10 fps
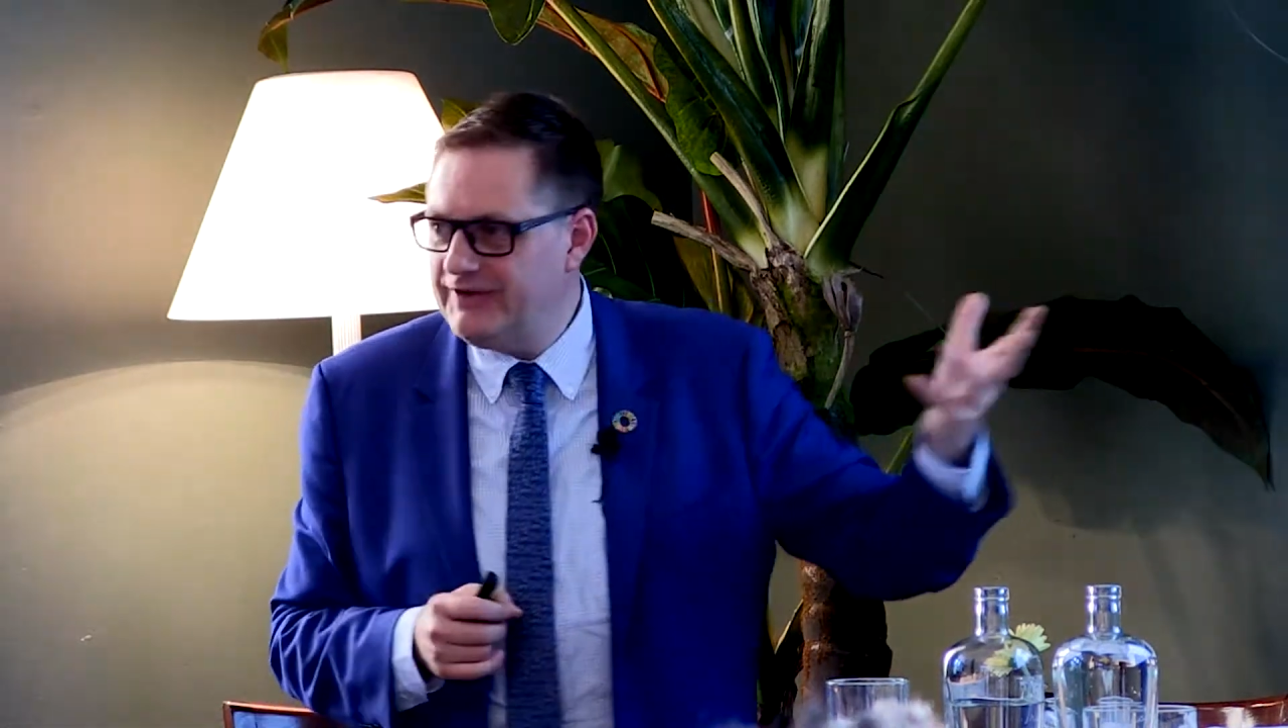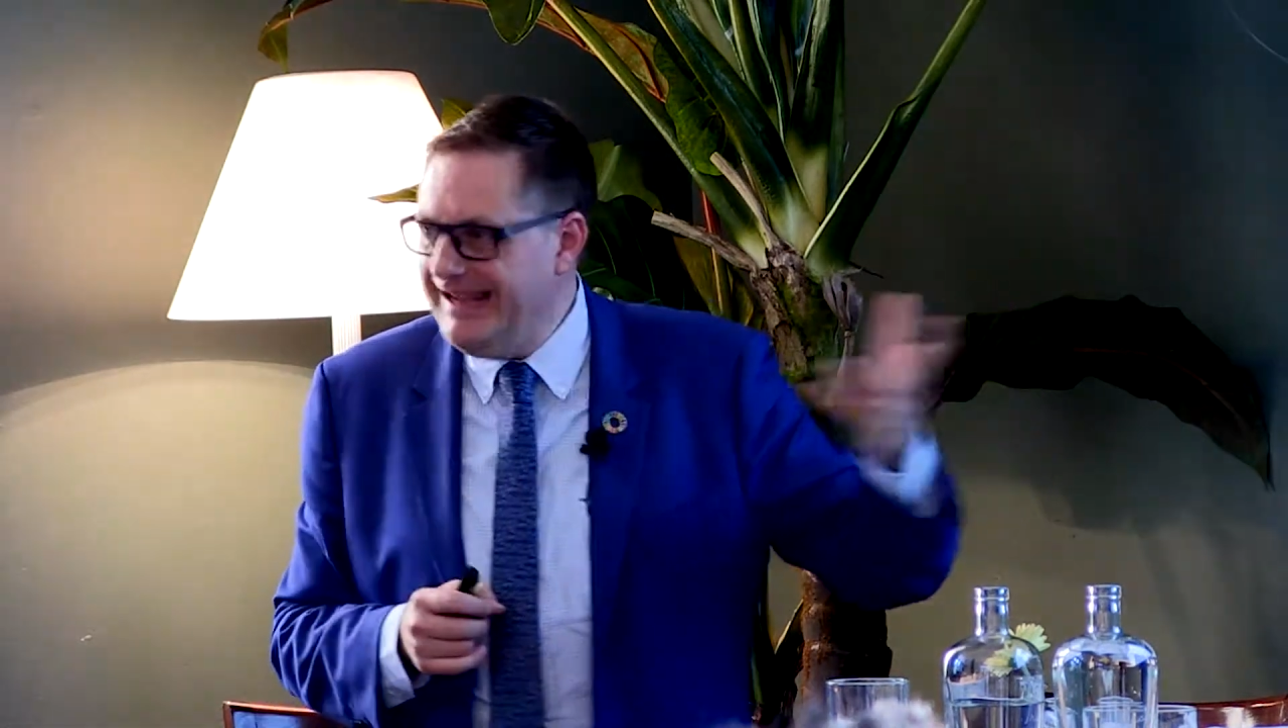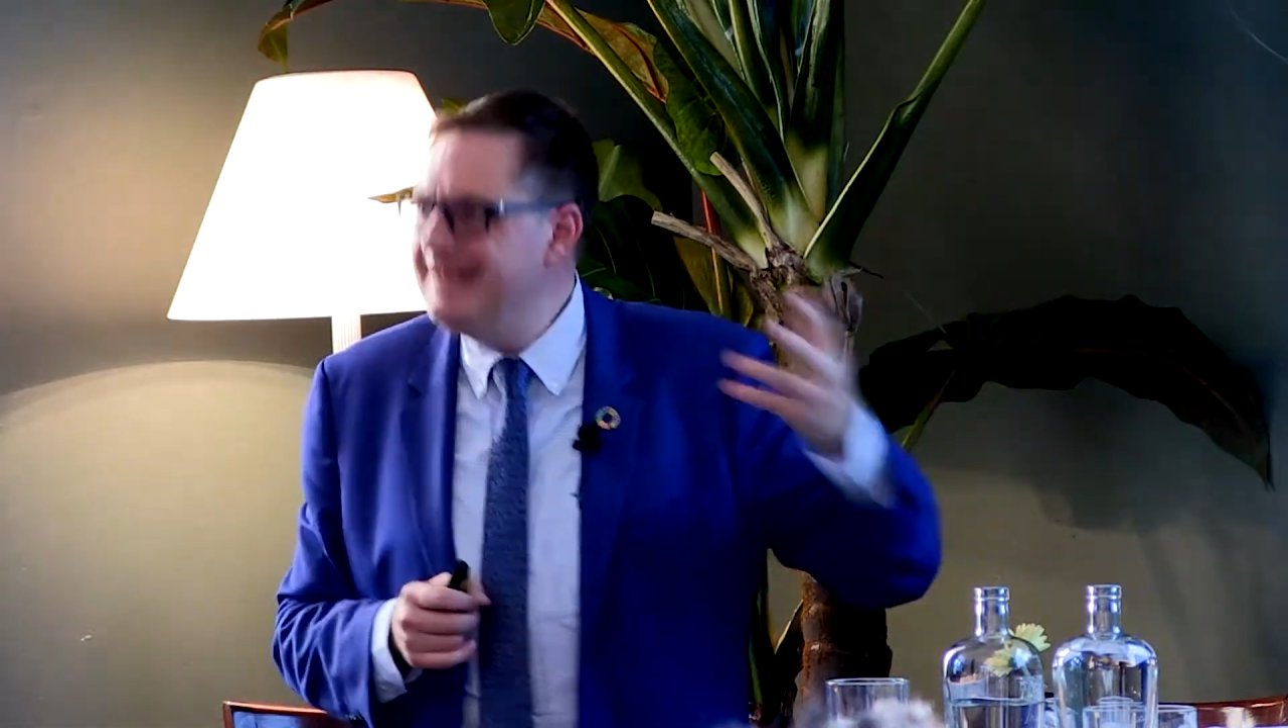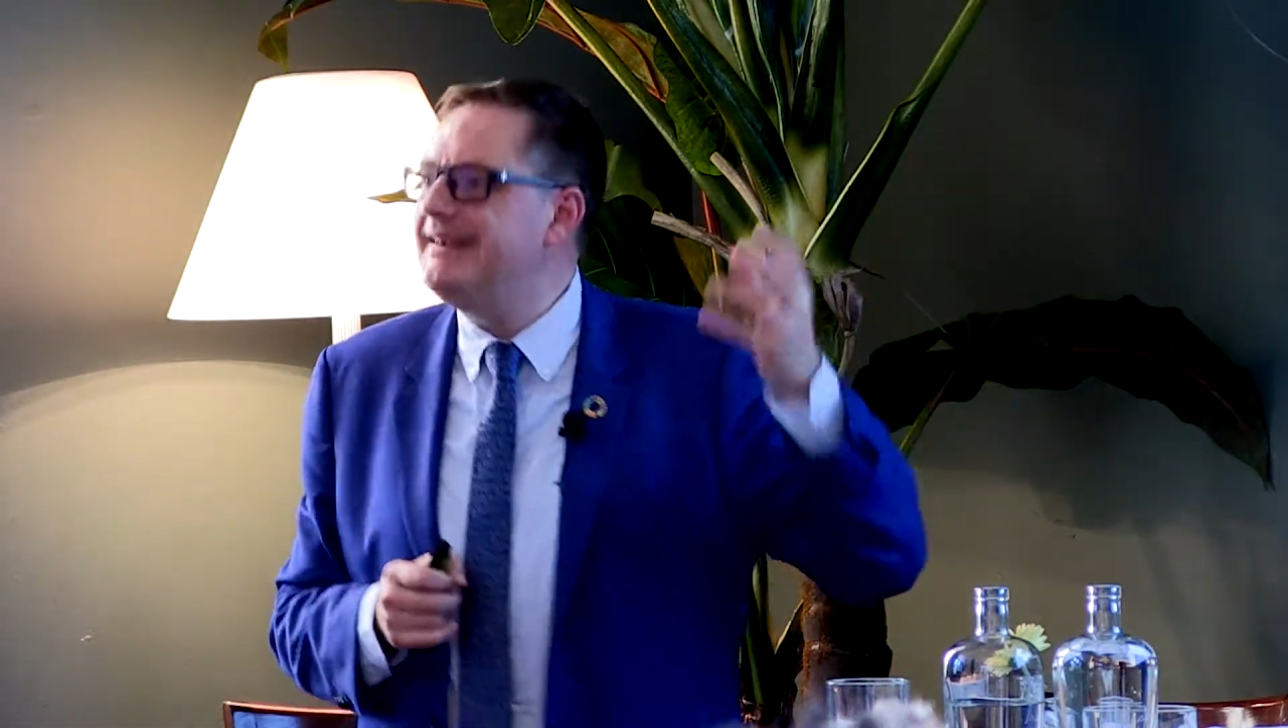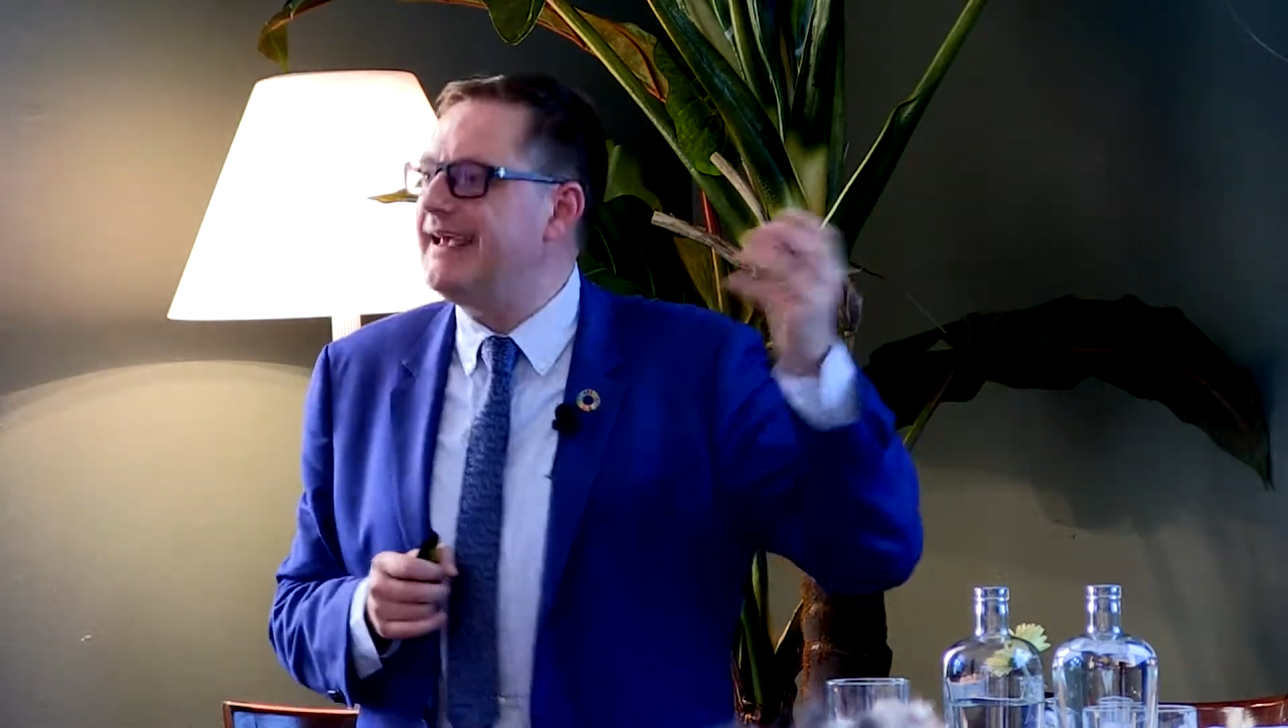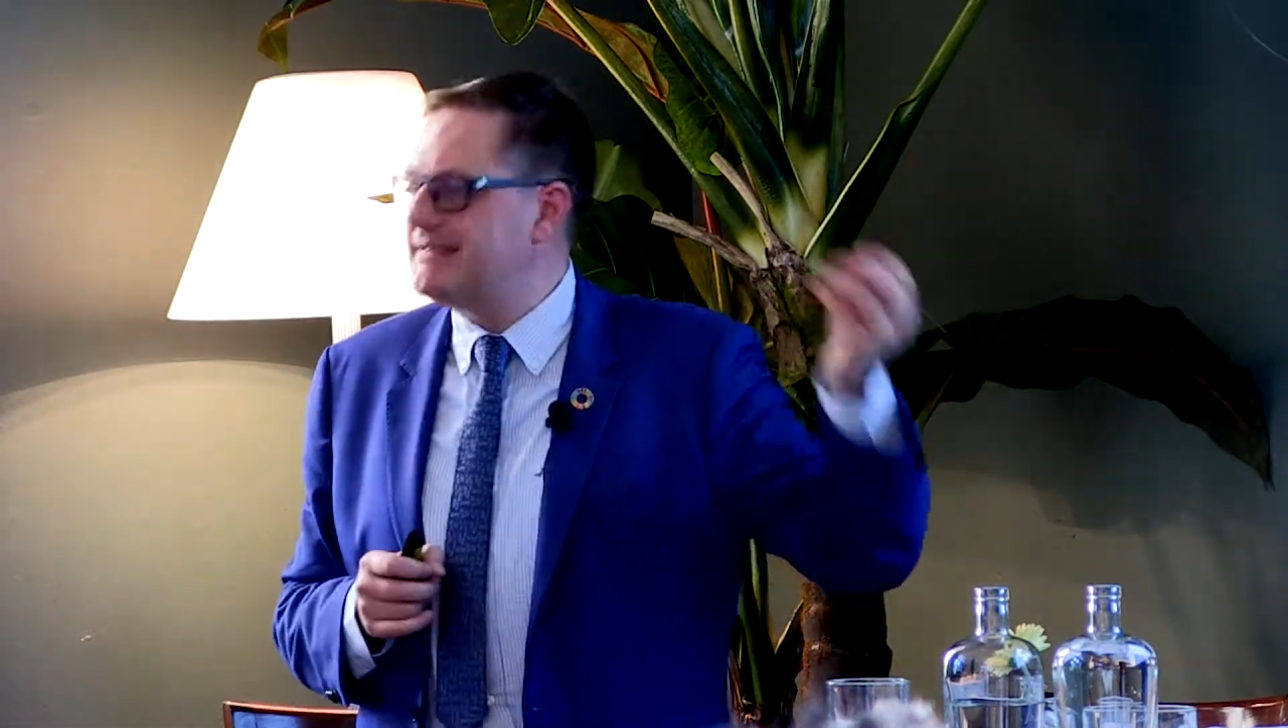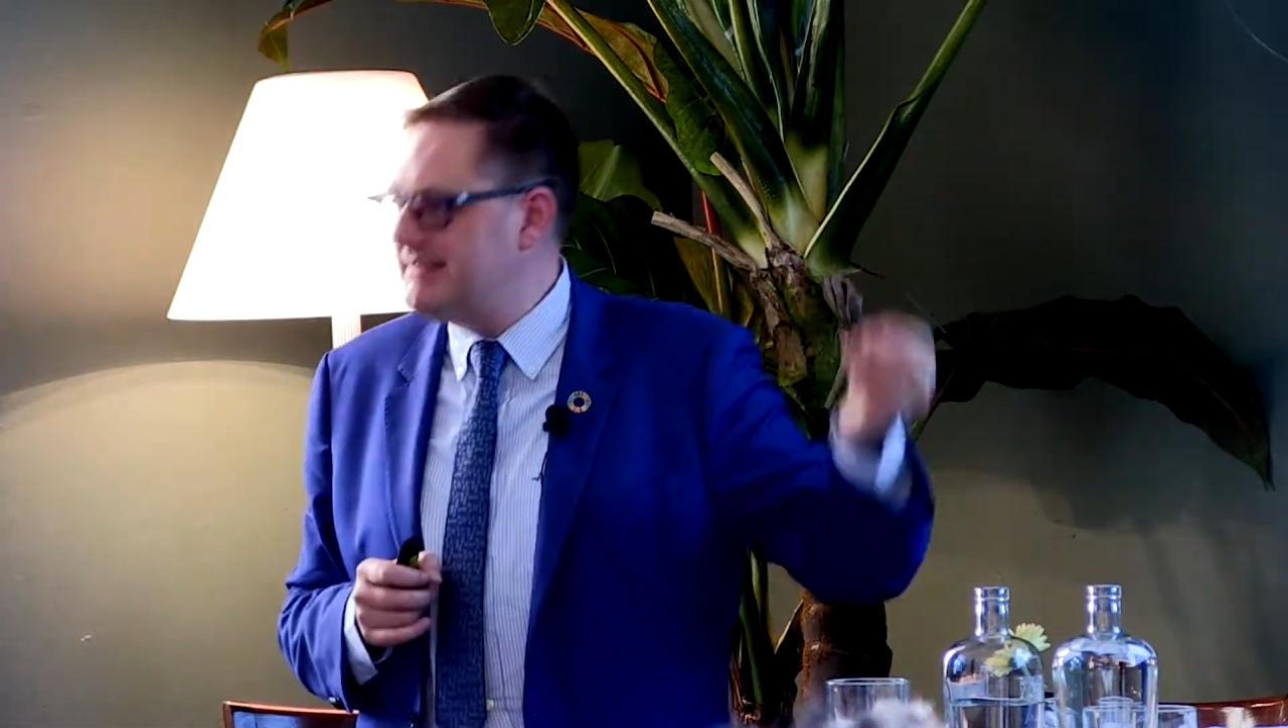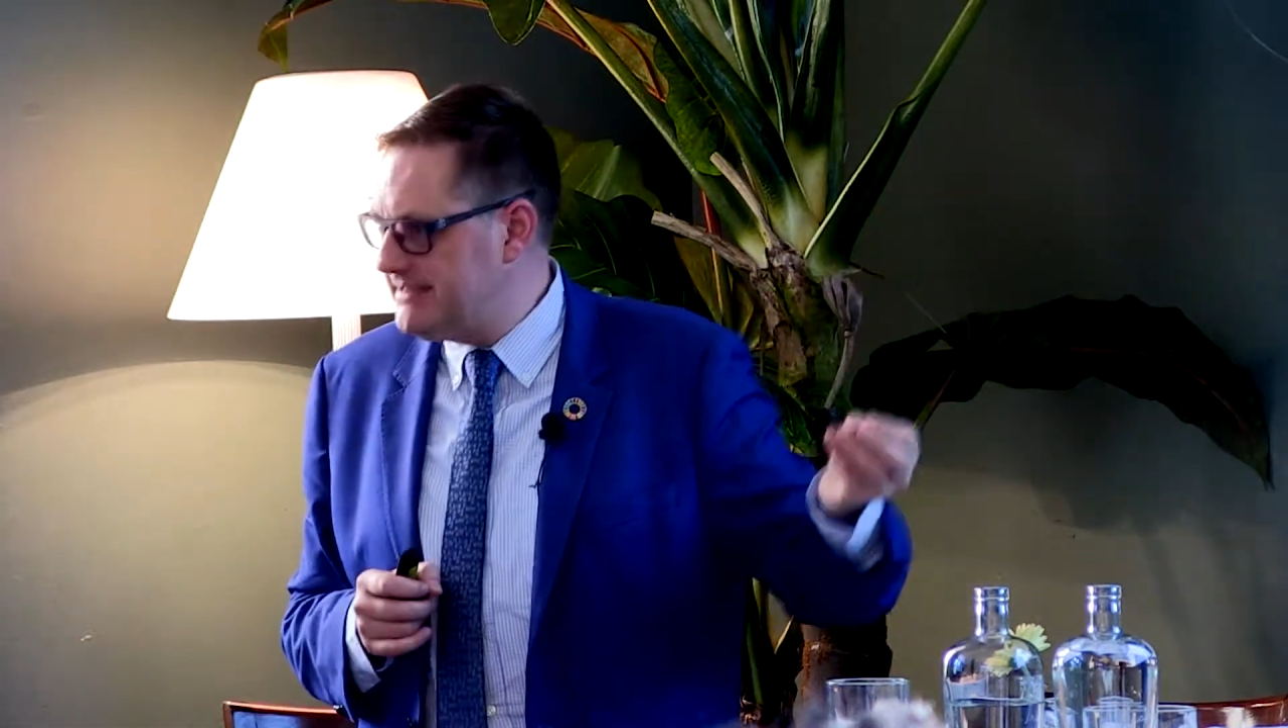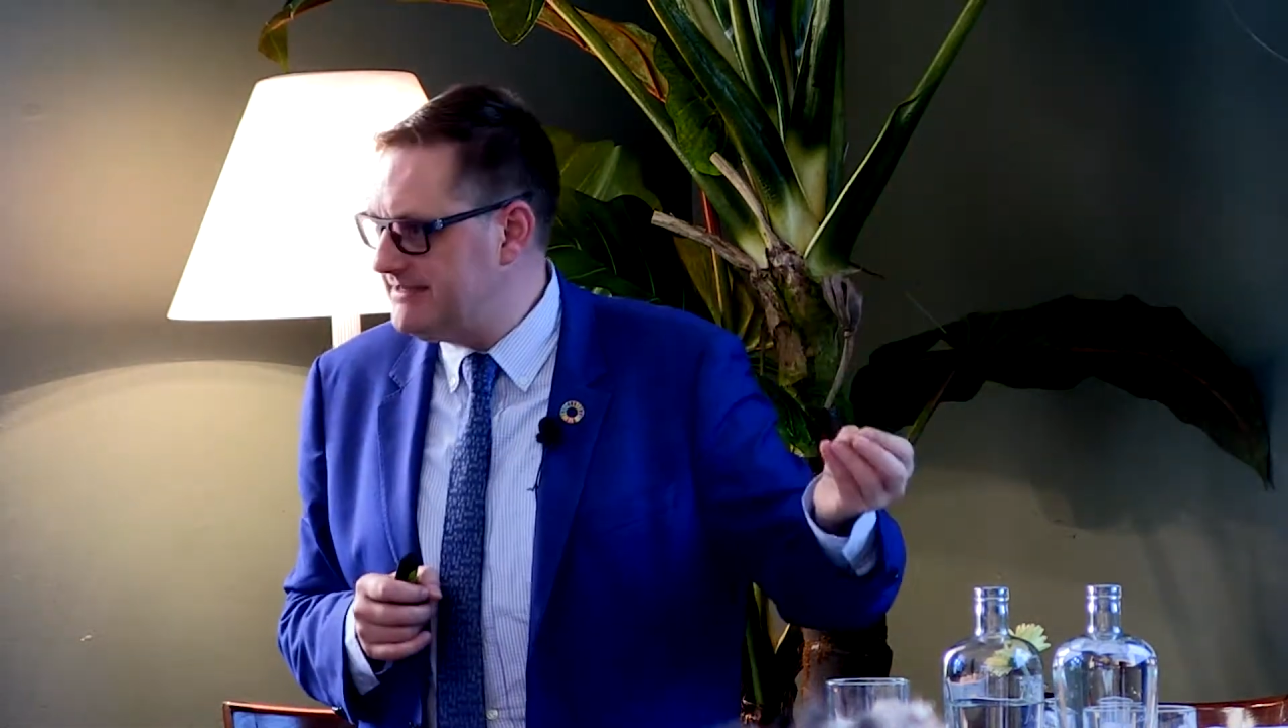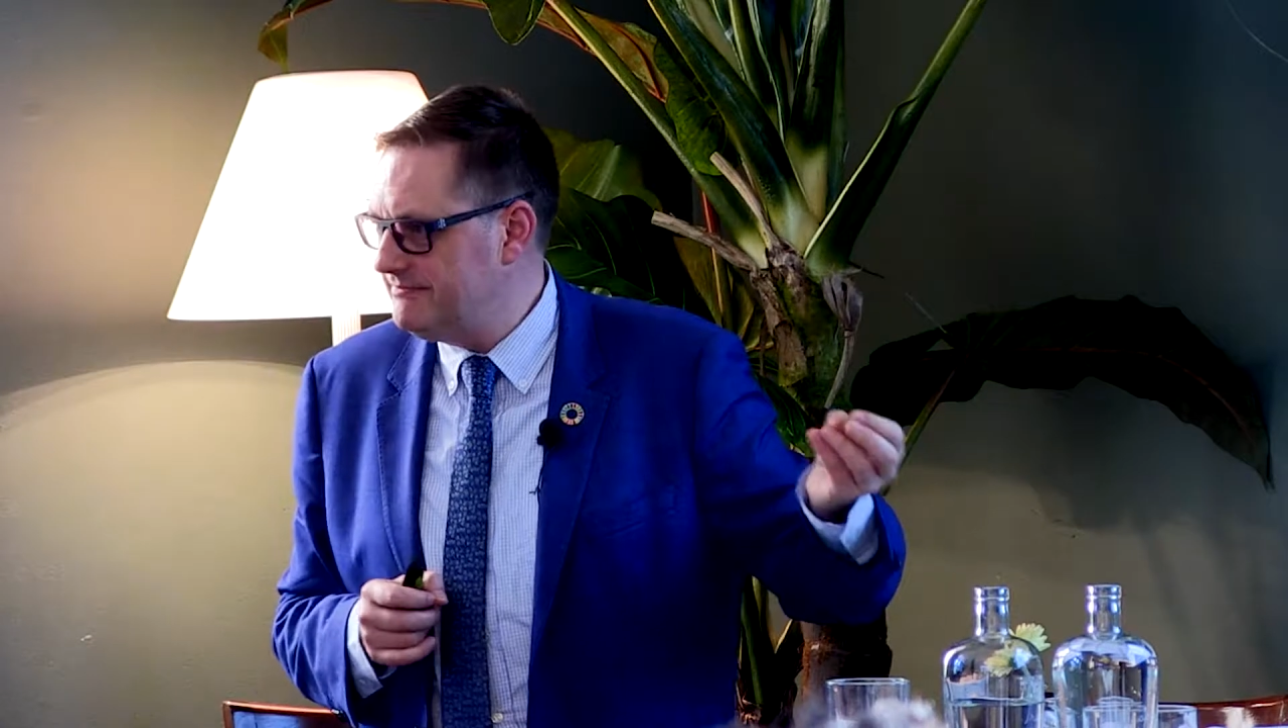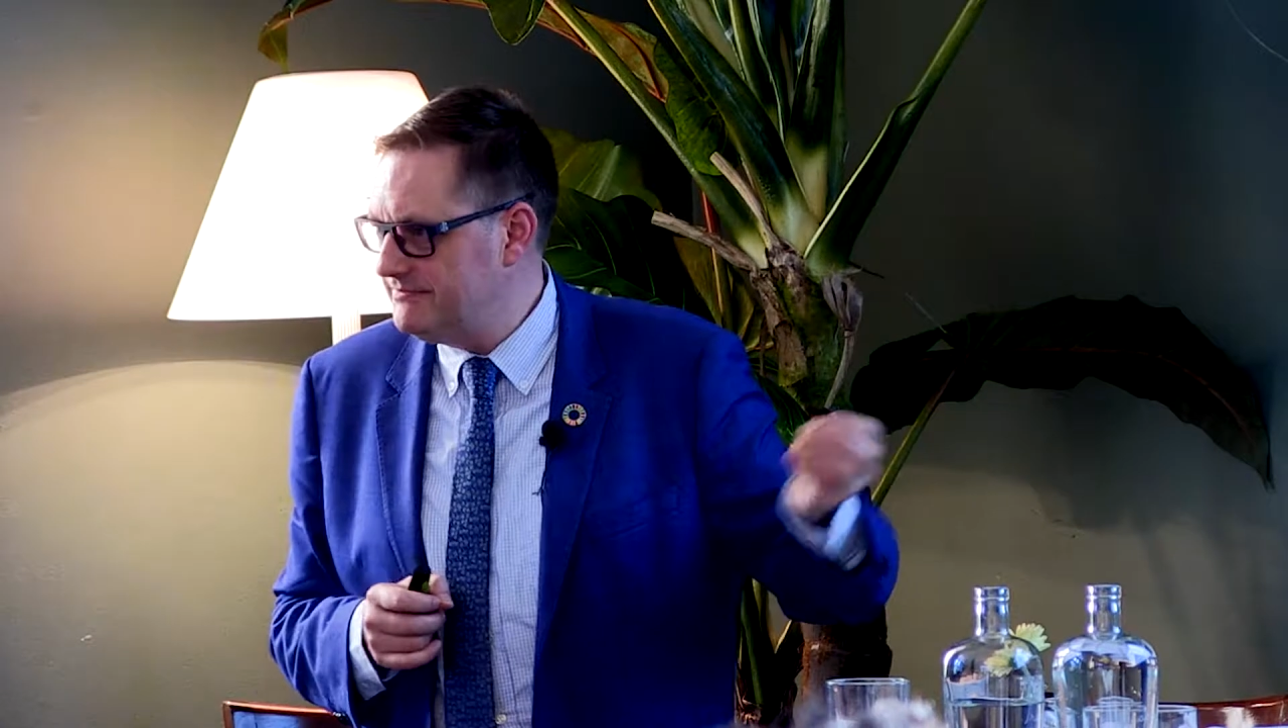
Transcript: index